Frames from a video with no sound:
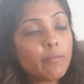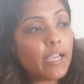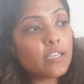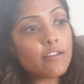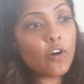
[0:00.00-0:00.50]

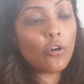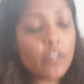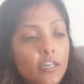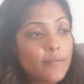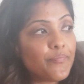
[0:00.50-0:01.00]
bag of all
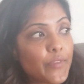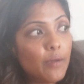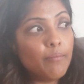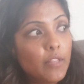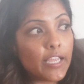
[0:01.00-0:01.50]
the
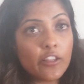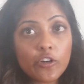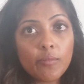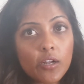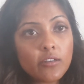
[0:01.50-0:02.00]
like
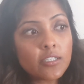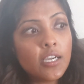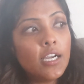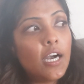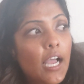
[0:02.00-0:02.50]
liquor bottles,
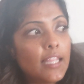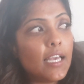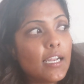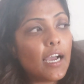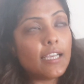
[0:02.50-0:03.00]
and
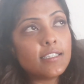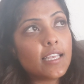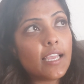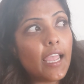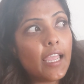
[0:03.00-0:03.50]
then I
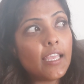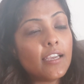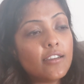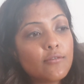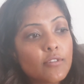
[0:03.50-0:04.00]
say,
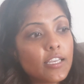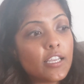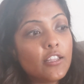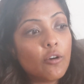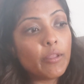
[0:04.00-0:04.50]
hey, like
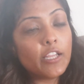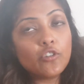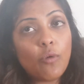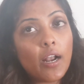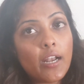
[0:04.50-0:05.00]
they'll be like,
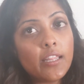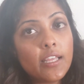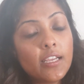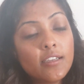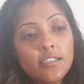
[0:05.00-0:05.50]
do you want
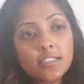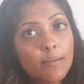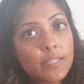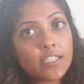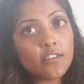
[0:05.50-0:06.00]
anything?
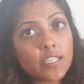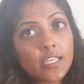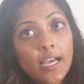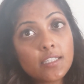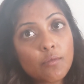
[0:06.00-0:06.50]
Some days I'll
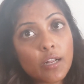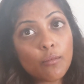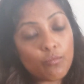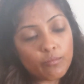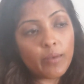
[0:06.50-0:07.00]
say yes when
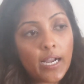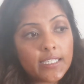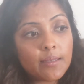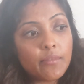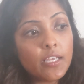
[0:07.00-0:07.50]
I'm
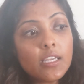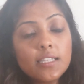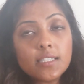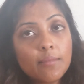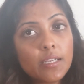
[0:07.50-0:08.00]
buying something,
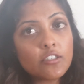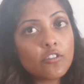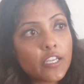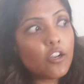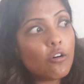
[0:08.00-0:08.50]
and some days
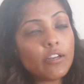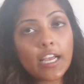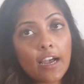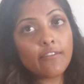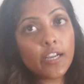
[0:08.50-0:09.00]
I'll say no. And
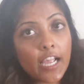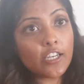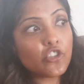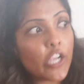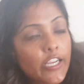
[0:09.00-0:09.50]
I have,
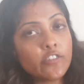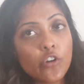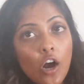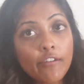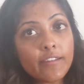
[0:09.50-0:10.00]
again, change
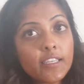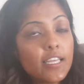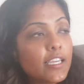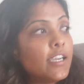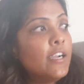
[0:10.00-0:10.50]
for coffee.
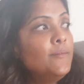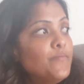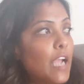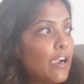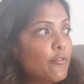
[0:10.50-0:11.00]
Like,
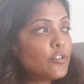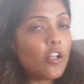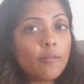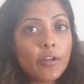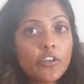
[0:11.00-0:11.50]
everyone's
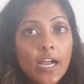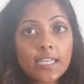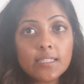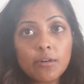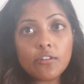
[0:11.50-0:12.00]
all up on your
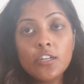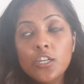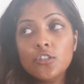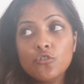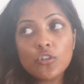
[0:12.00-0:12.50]
ass about
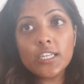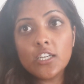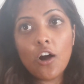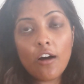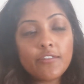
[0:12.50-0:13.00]

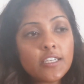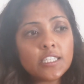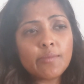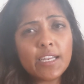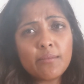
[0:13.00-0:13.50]
drinking coffee
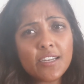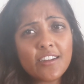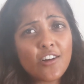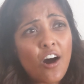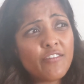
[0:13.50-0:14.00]
and spending
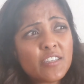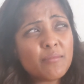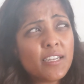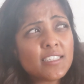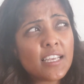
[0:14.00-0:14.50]
money on
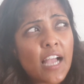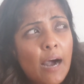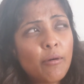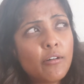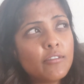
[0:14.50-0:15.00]
coffee, but it's like,
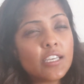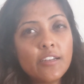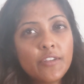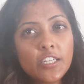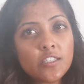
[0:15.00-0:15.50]
how about the
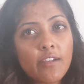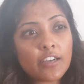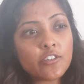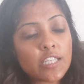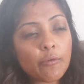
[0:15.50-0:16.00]
convenience
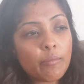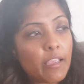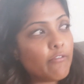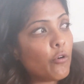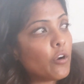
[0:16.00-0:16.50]
factors that we
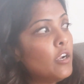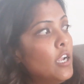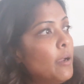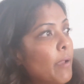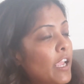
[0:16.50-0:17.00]
pay for?
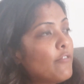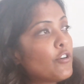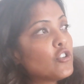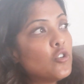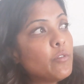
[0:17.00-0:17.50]
Paying
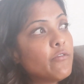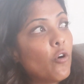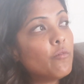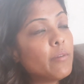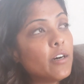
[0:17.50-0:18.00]
for a stupid
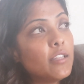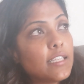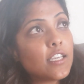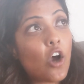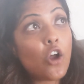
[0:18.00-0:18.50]
phone bill
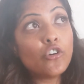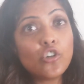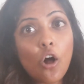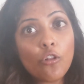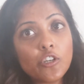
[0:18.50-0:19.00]
that's
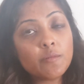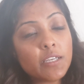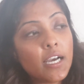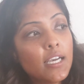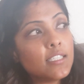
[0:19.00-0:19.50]
$100
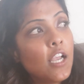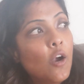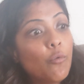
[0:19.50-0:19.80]
because